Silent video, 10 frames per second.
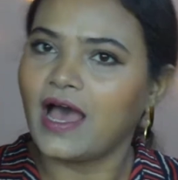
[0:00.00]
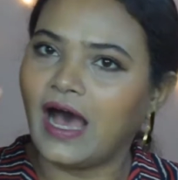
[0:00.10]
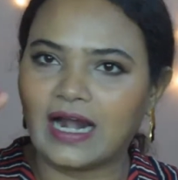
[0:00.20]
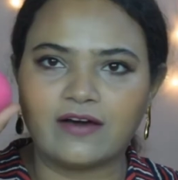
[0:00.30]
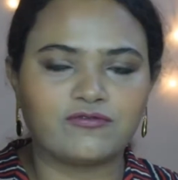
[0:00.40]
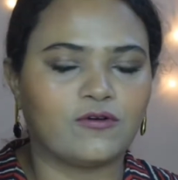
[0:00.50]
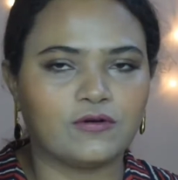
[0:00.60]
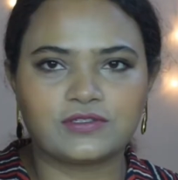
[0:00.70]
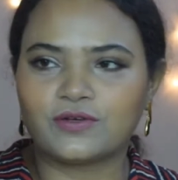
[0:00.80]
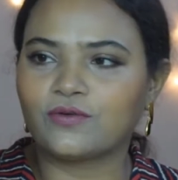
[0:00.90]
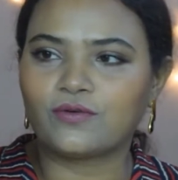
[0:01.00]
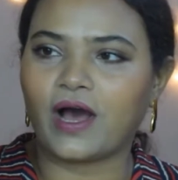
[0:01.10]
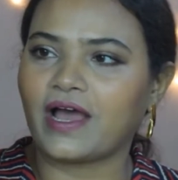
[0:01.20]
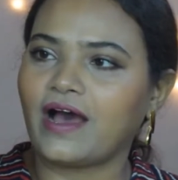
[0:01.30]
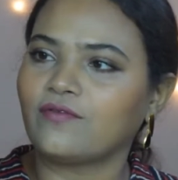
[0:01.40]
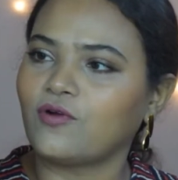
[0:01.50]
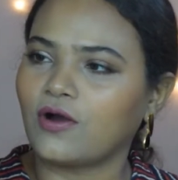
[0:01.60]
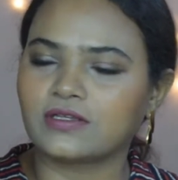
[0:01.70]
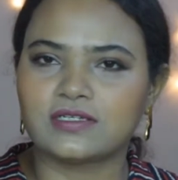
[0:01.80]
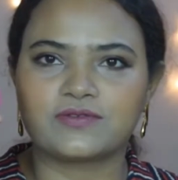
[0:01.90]
And of course, I have
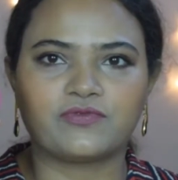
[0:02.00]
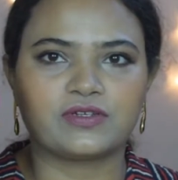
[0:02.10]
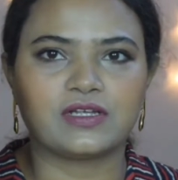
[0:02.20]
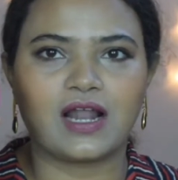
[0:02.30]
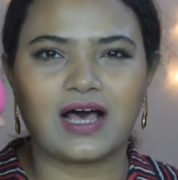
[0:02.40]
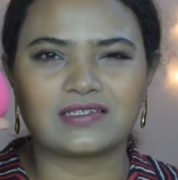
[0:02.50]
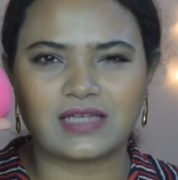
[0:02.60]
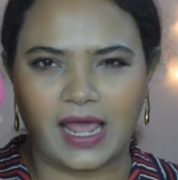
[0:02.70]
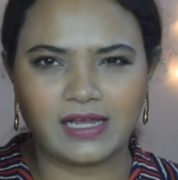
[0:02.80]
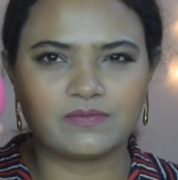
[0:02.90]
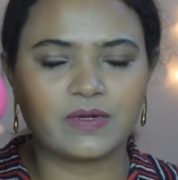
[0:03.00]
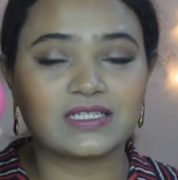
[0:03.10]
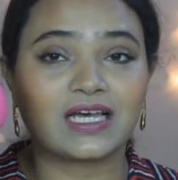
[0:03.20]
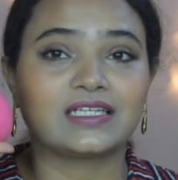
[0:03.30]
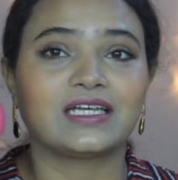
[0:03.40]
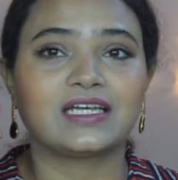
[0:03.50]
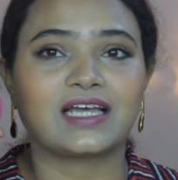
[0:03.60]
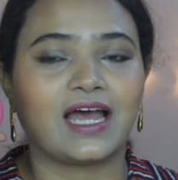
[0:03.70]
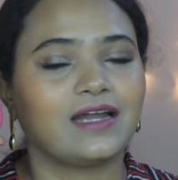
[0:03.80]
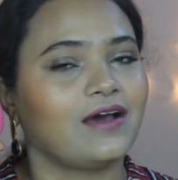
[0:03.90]
got this for the last 8 months I
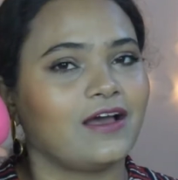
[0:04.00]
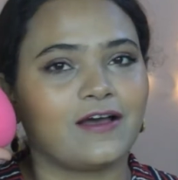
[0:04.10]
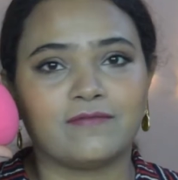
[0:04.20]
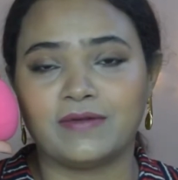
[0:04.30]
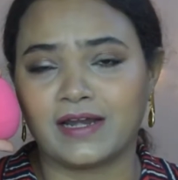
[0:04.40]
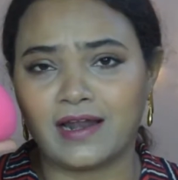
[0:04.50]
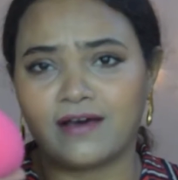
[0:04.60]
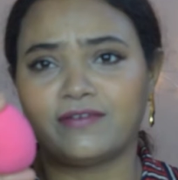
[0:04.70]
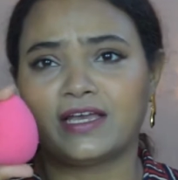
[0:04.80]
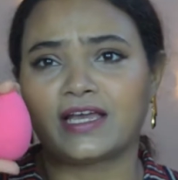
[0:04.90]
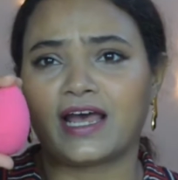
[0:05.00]
think, and I have been loving.